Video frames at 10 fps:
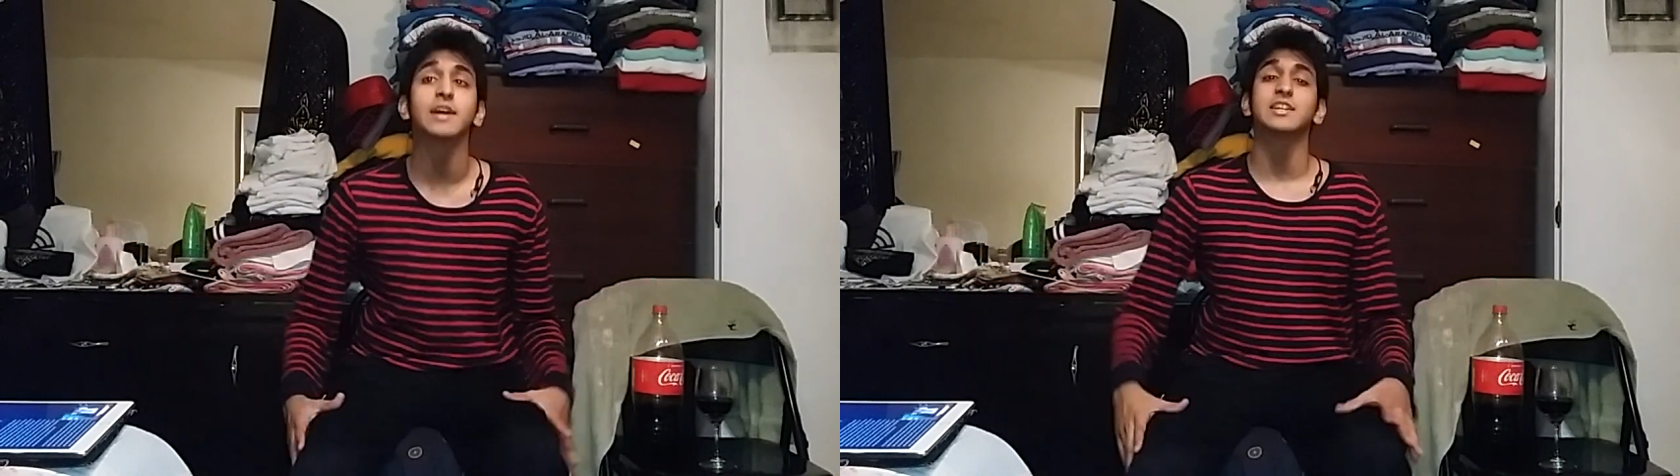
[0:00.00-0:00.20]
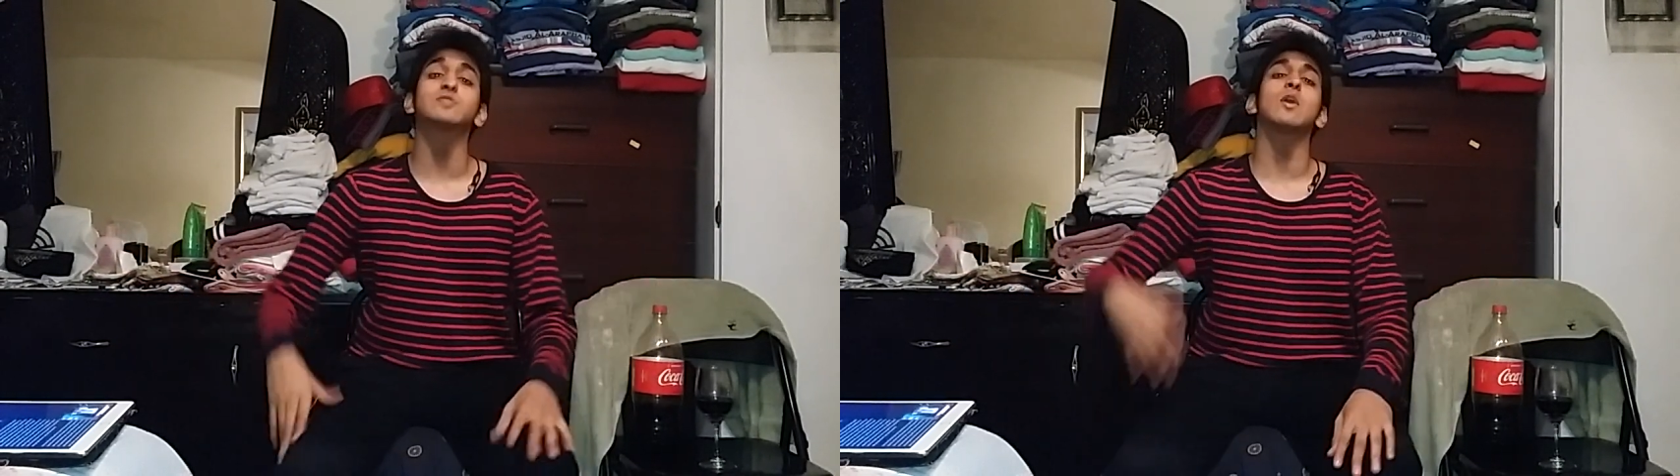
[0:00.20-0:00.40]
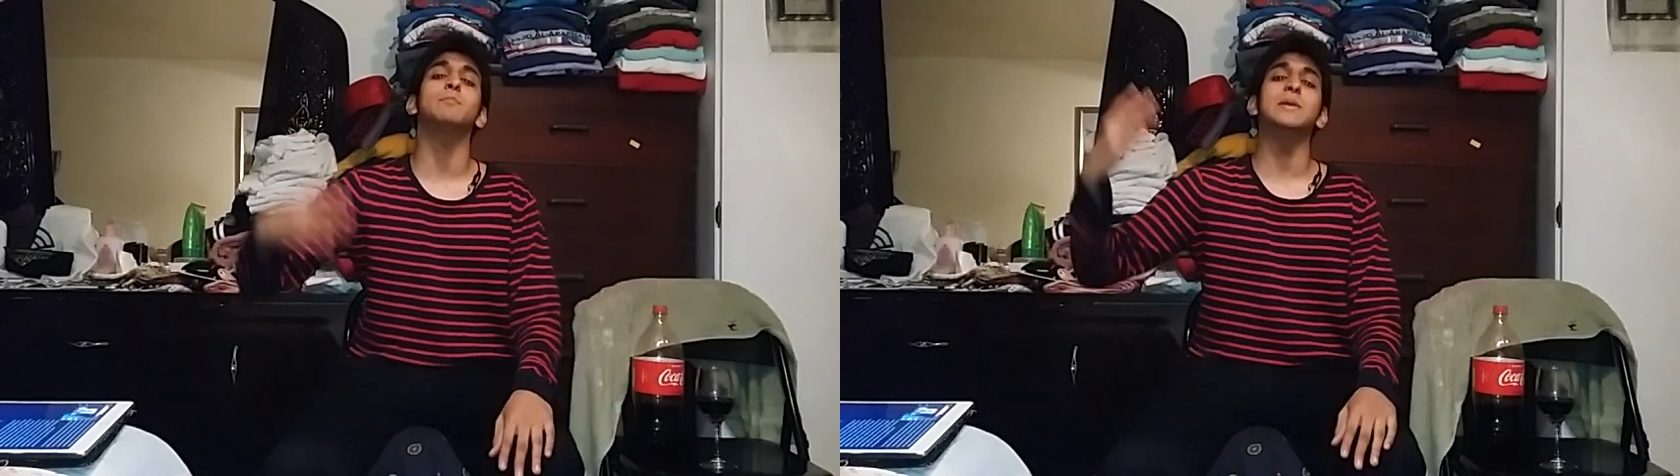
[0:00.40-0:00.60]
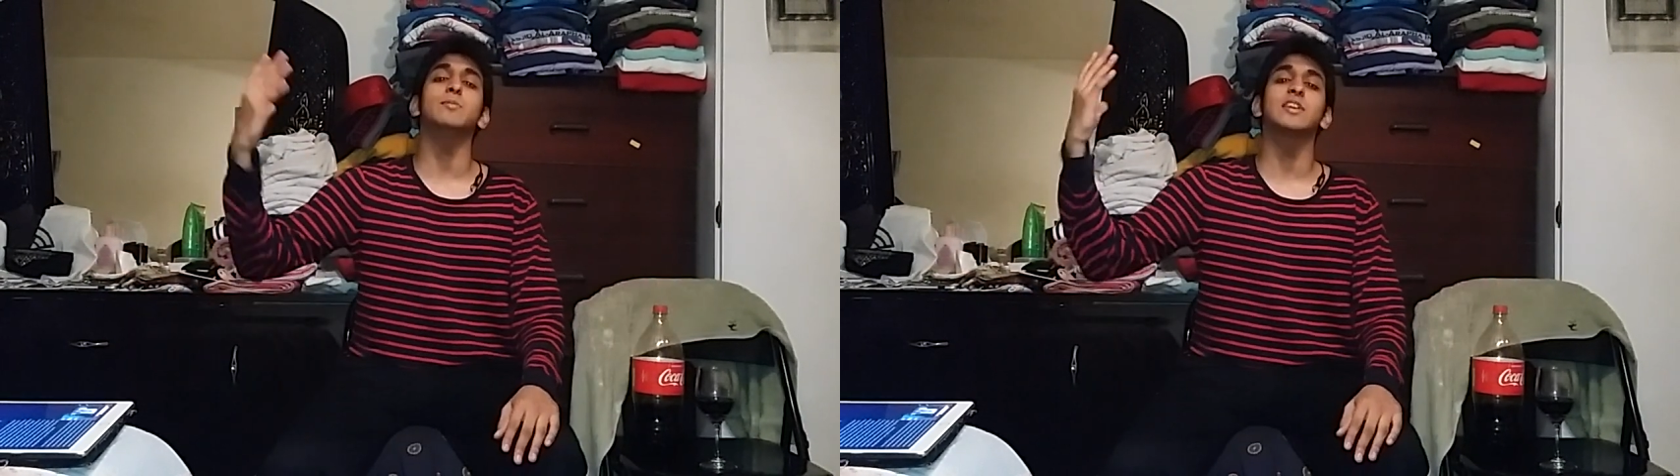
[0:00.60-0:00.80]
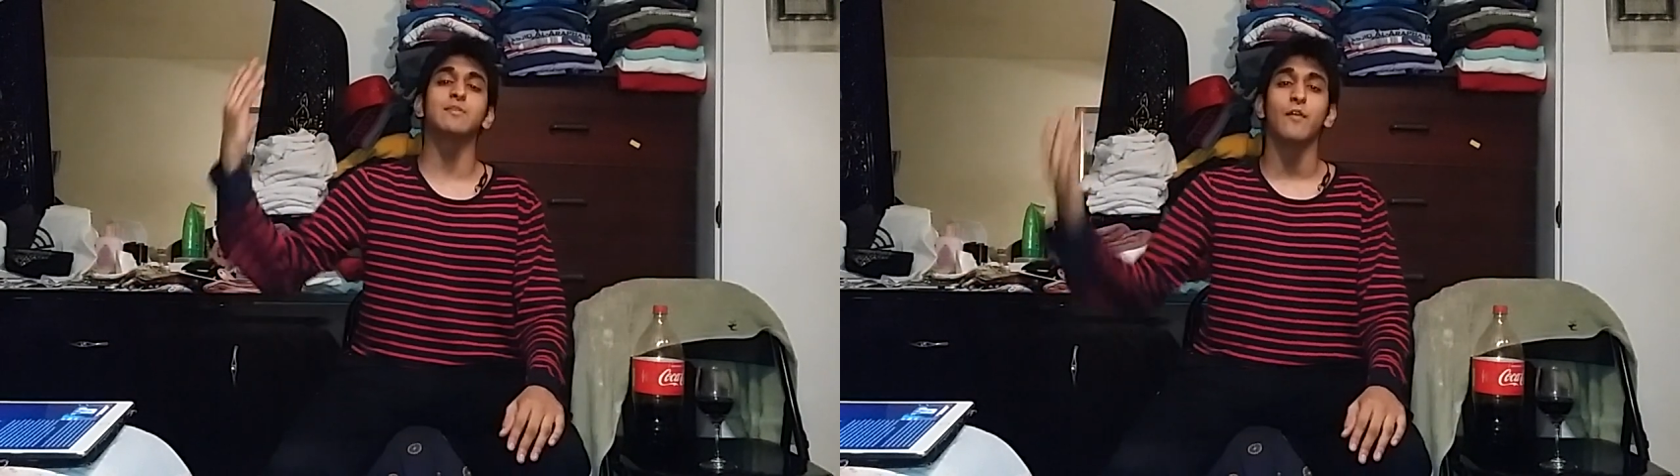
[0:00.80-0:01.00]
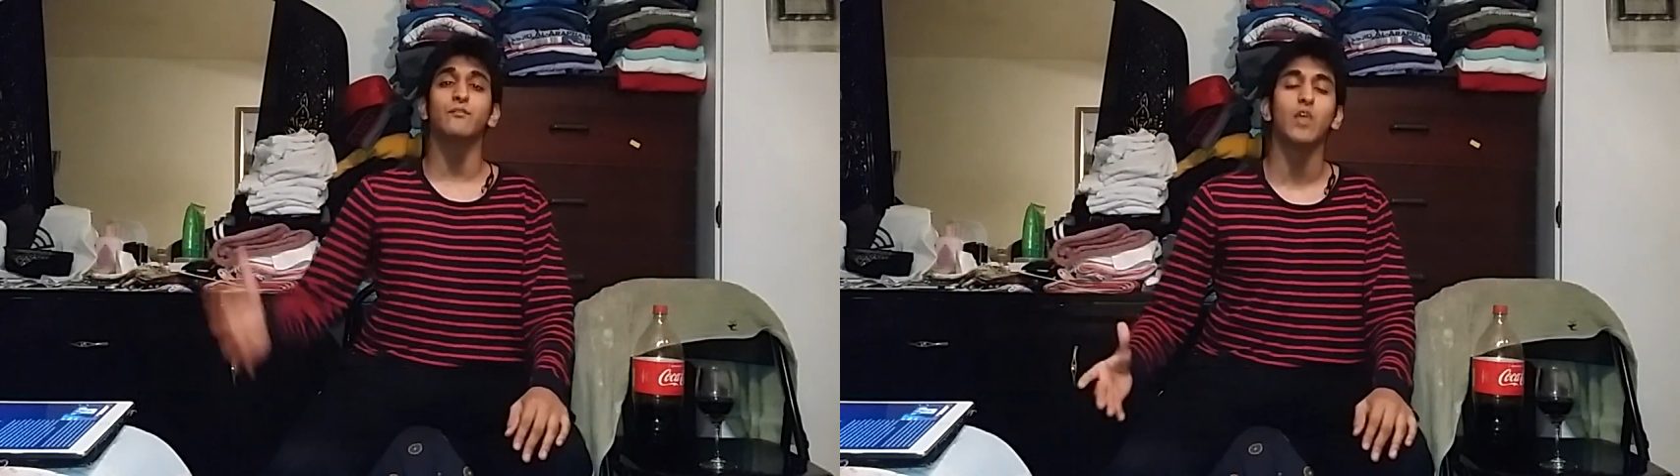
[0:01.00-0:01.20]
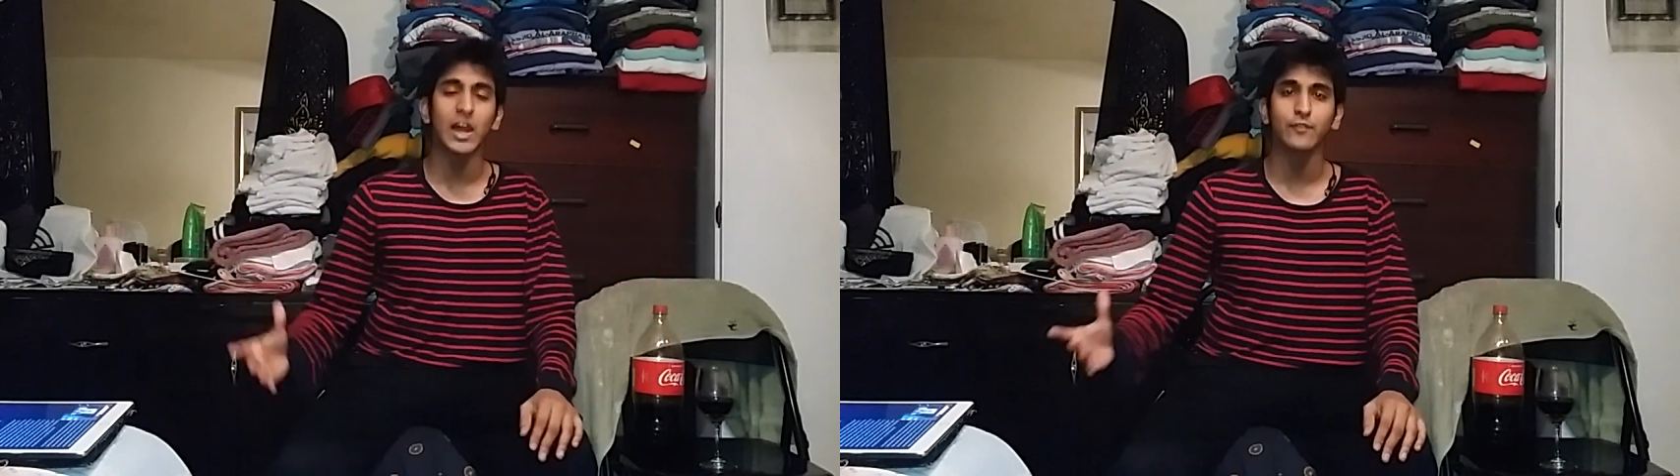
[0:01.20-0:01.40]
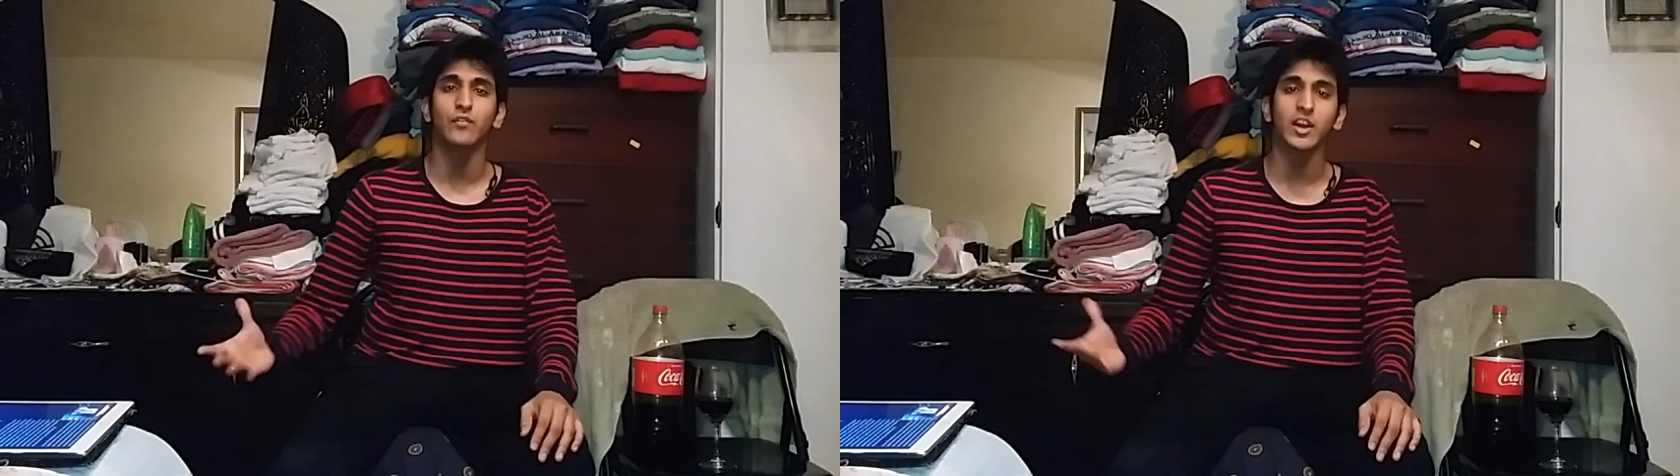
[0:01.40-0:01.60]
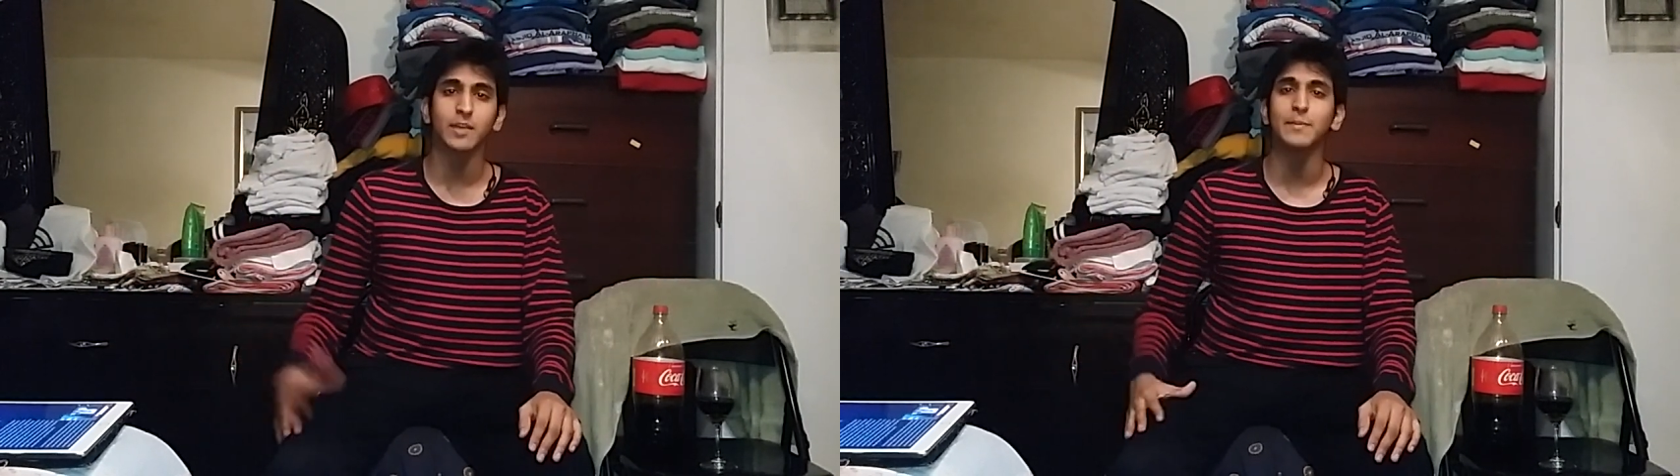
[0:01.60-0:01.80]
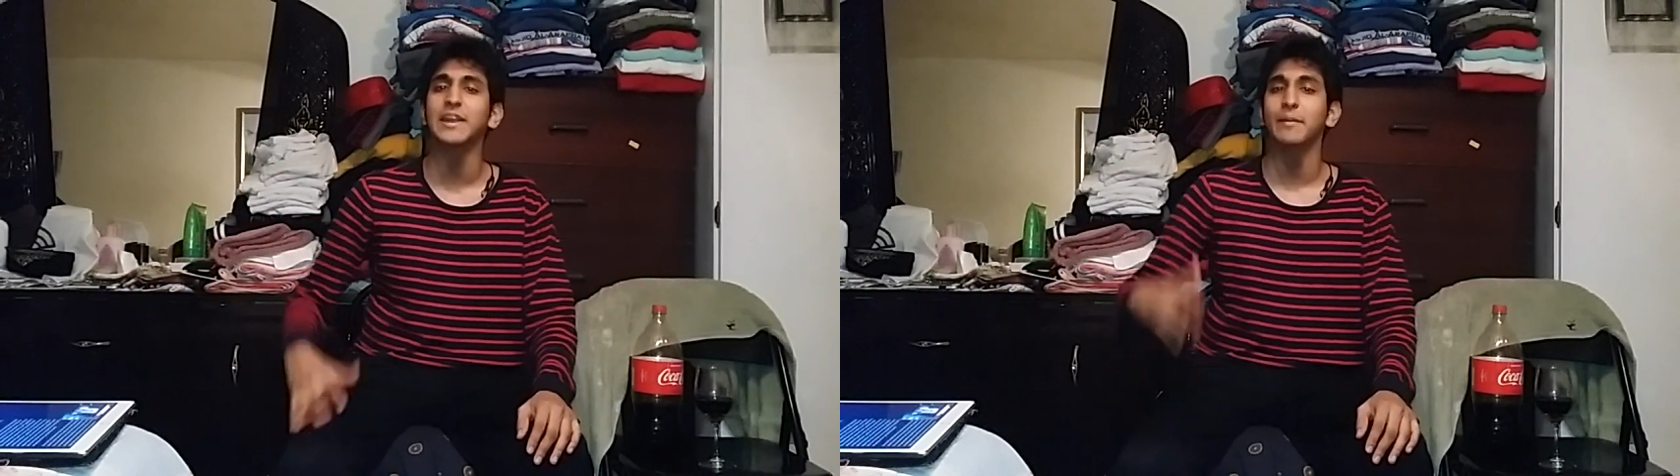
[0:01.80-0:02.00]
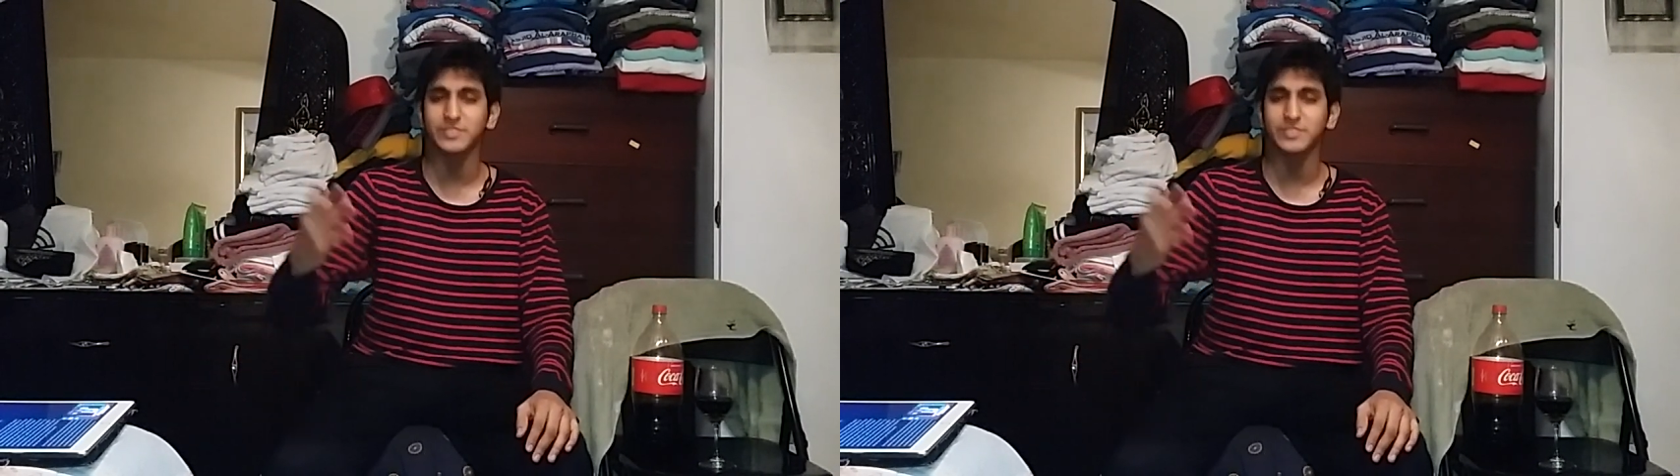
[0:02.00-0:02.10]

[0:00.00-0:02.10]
That's why people give a flying fuck about it.